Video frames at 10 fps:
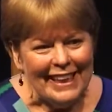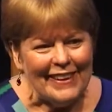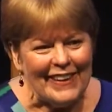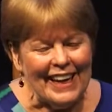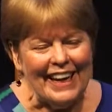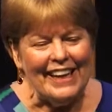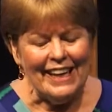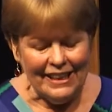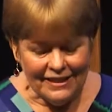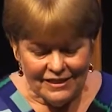okay,
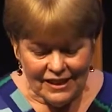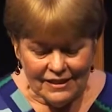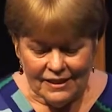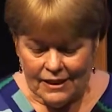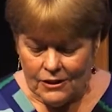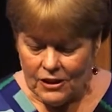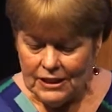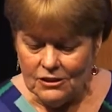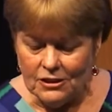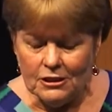in the Zig Ziglar
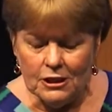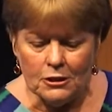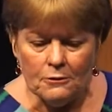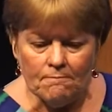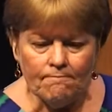Institute,